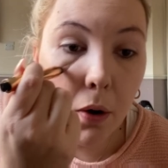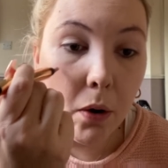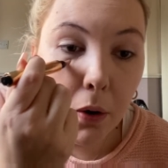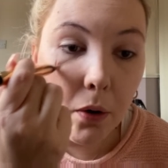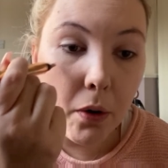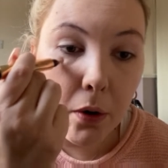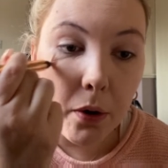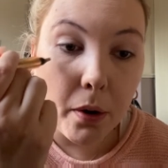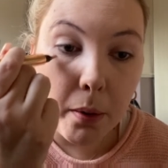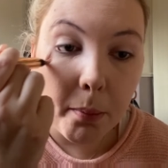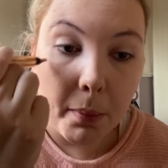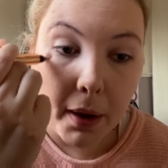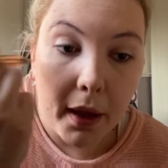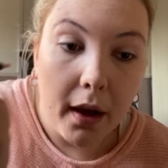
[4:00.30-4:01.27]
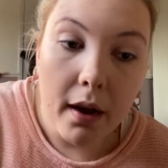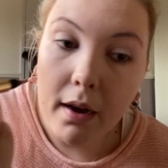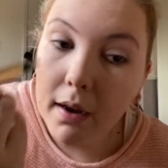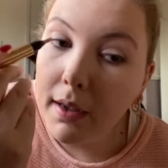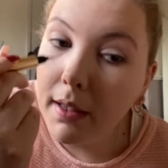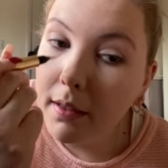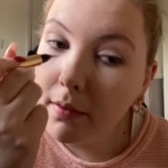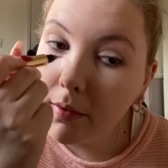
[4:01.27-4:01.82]
under my
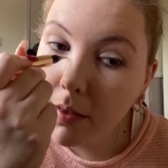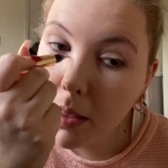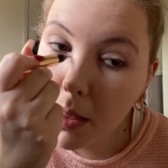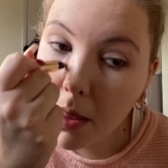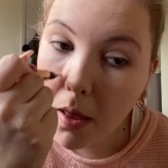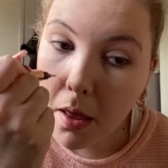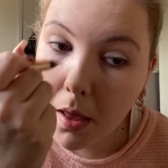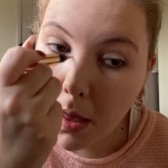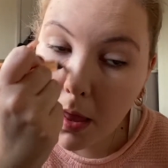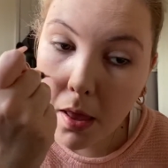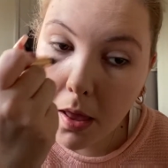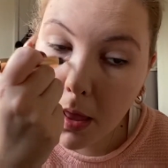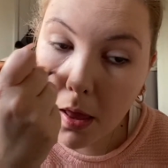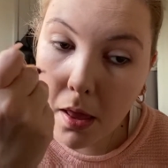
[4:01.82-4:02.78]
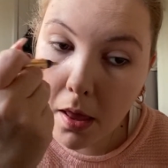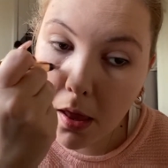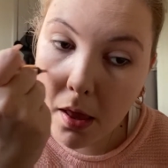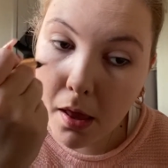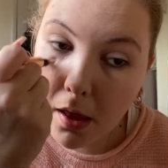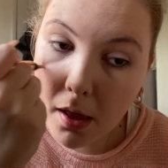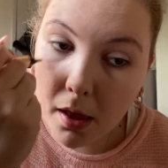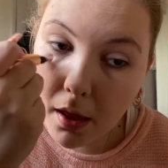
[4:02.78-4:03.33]
eyes.
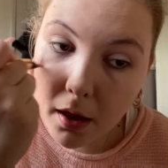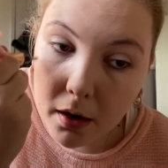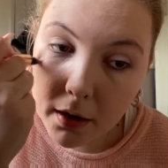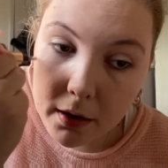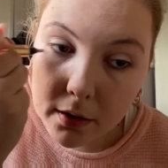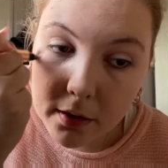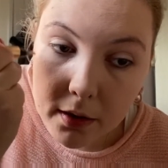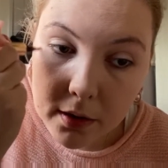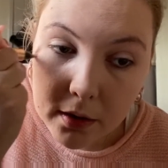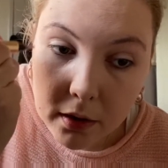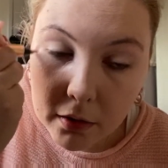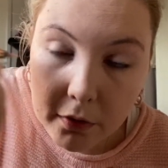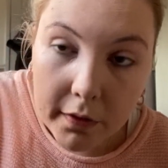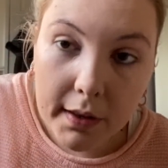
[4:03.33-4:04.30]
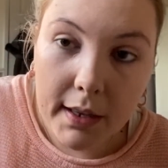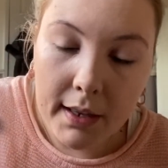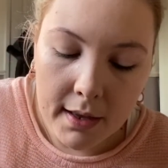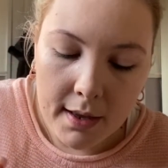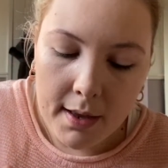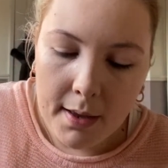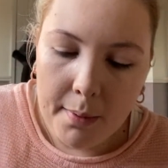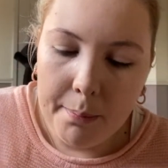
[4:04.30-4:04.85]
And it's this lovely
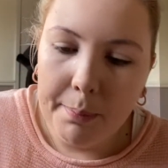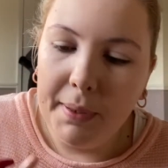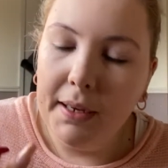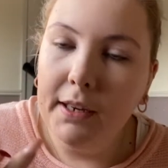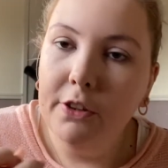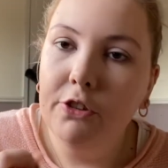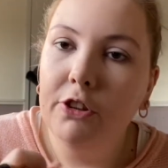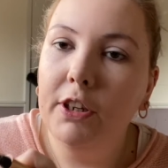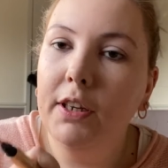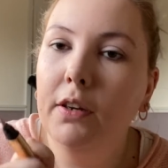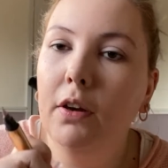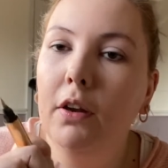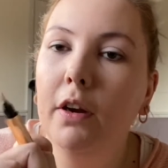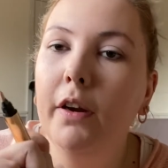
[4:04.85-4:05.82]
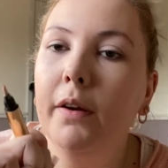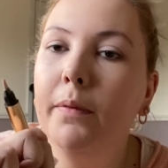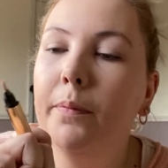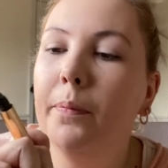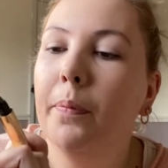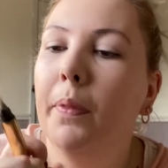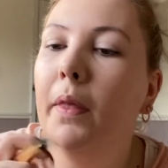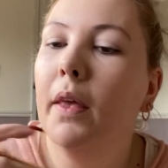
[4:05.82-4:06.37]
peachy colour,
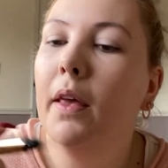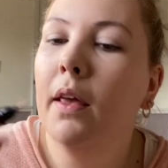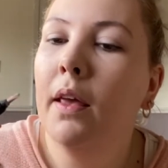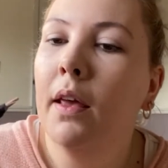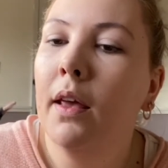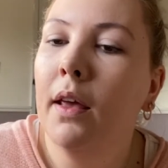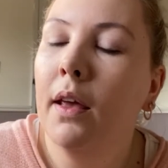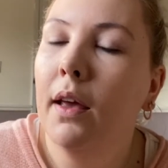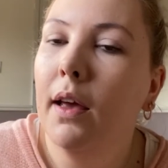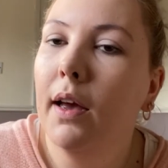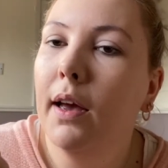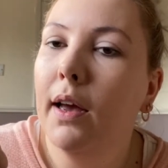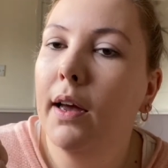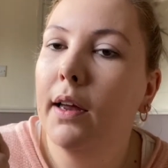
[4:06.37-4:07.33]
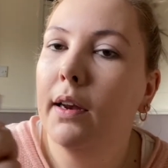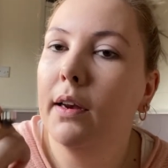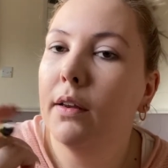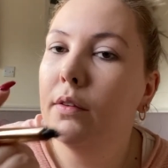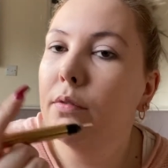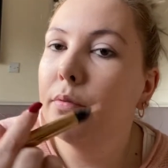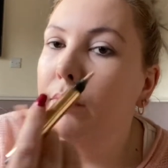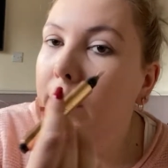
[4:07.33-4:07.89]
and
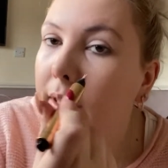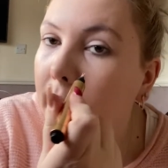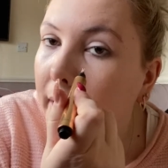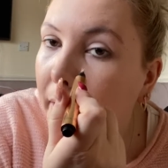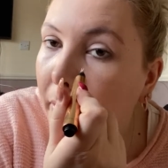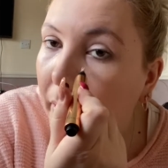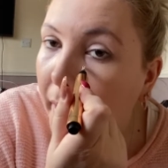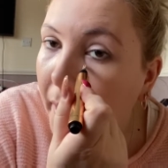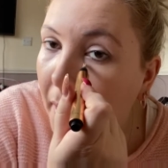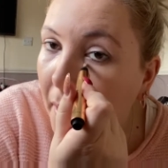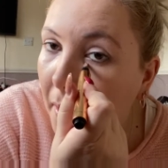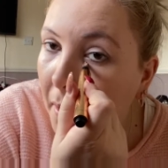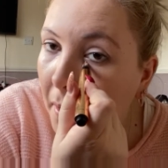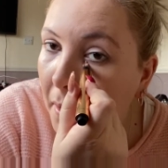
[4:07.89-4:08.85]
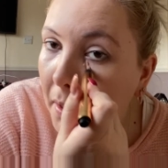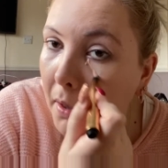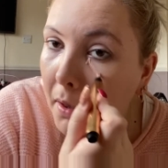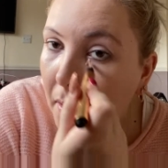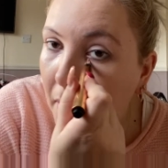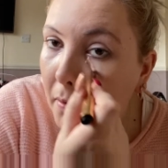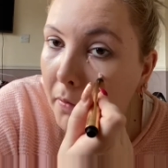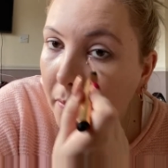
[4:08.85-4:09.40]
it's really great
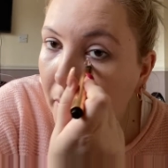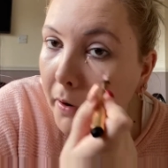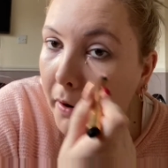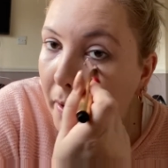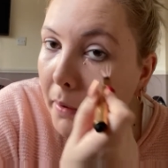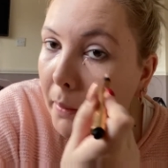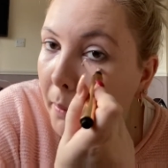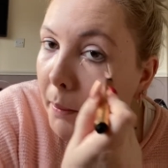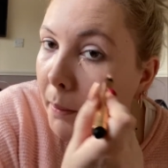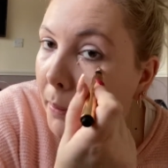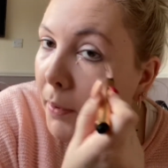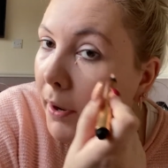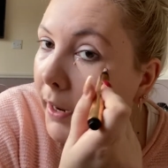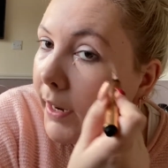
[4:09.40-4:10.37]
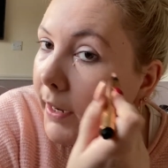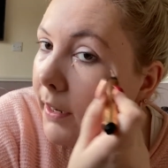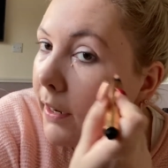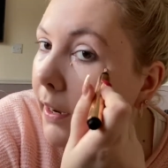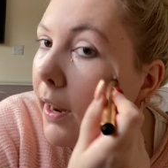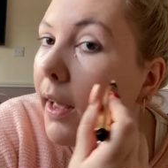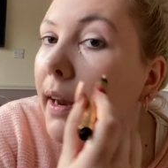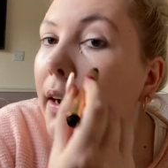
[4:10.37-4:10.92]
for
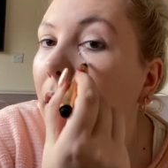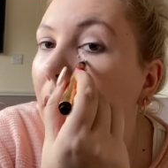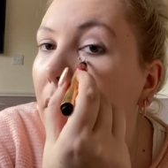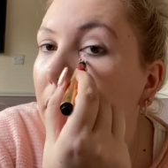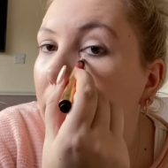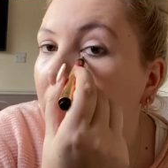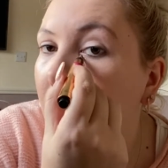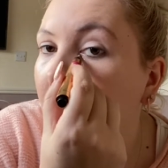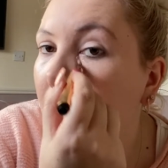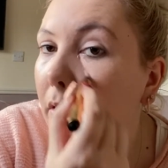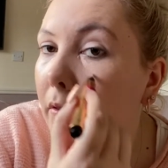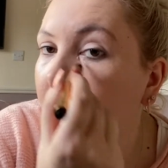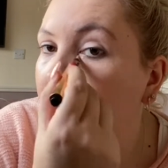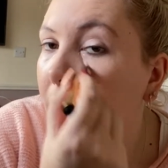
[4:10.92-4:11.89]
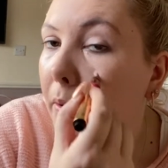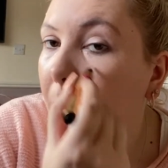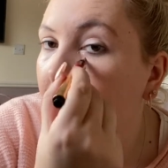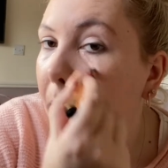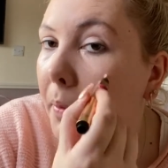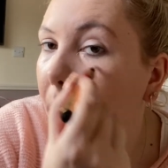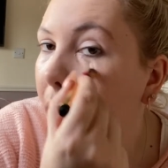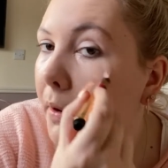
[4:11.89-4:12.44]
brightening and also covering up
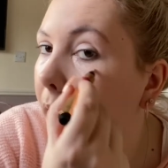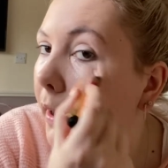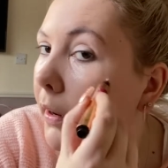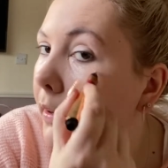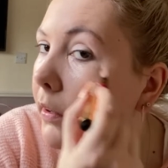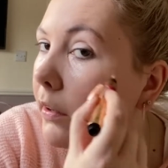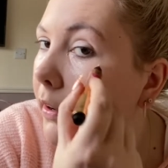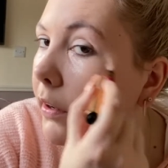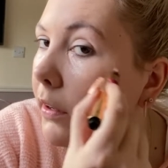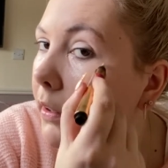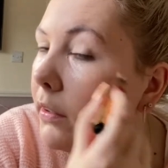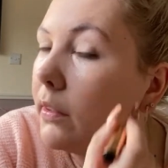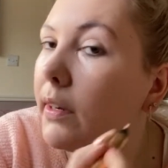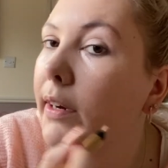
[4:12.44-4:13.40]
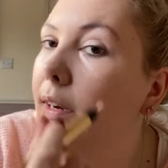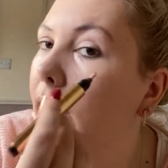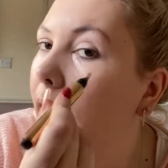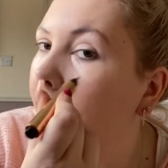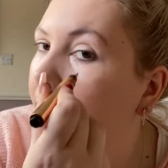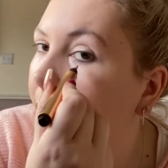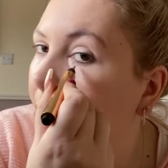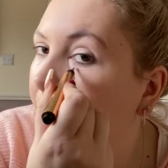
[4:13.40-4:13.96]
the dark circles, nearly
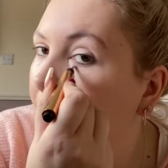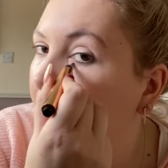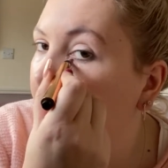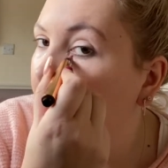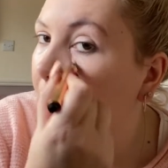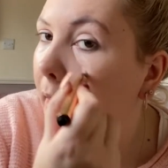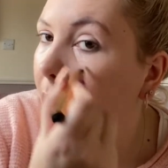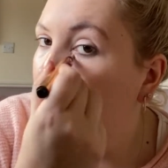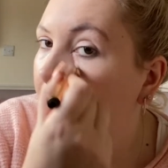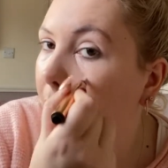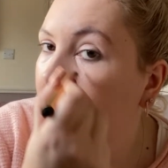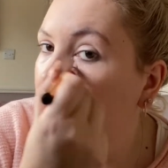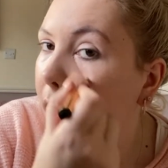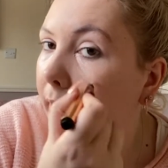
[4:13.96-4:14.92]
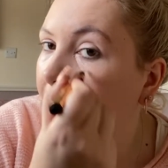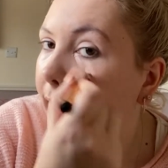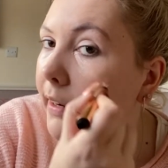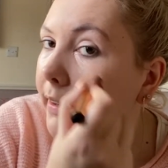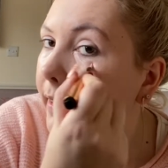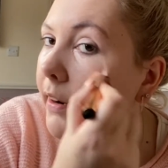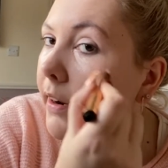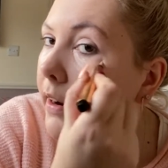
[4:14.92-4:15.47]
like a
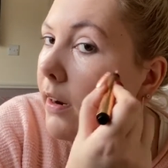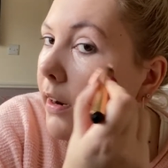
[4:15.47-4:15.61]
corrector.